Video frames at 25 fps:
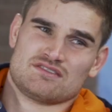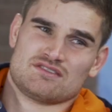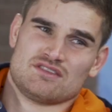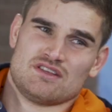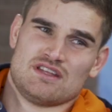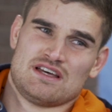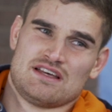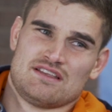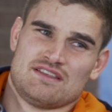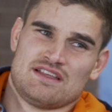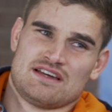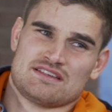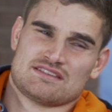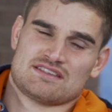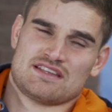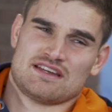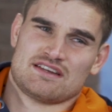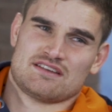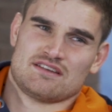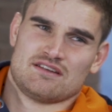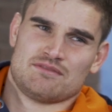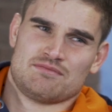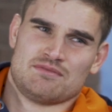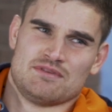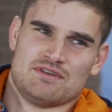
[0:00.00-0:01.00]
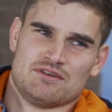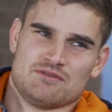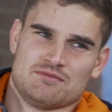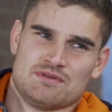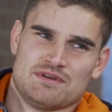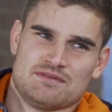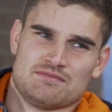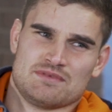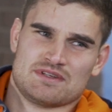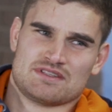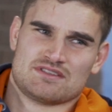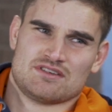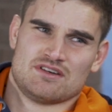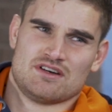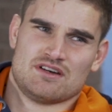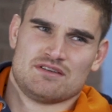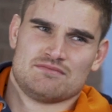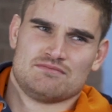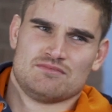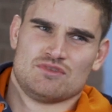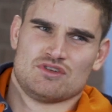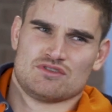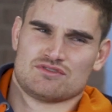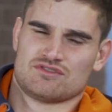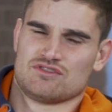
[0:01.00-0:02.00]
So that's taken up a little bit of my
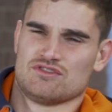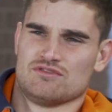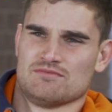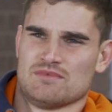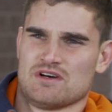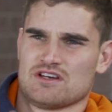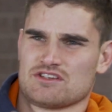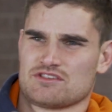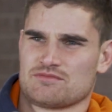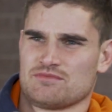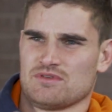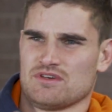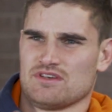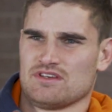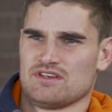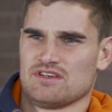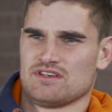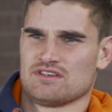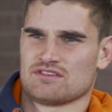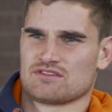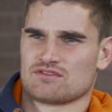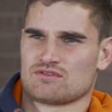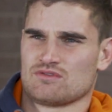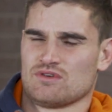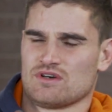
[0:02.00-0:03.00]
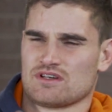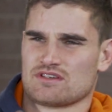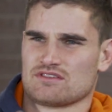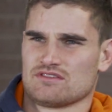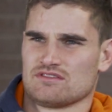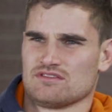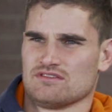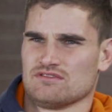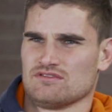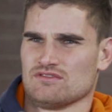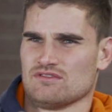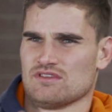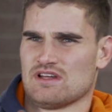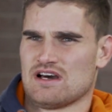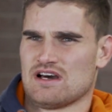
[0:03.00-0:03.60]
time. Not too much, but it is quite good to do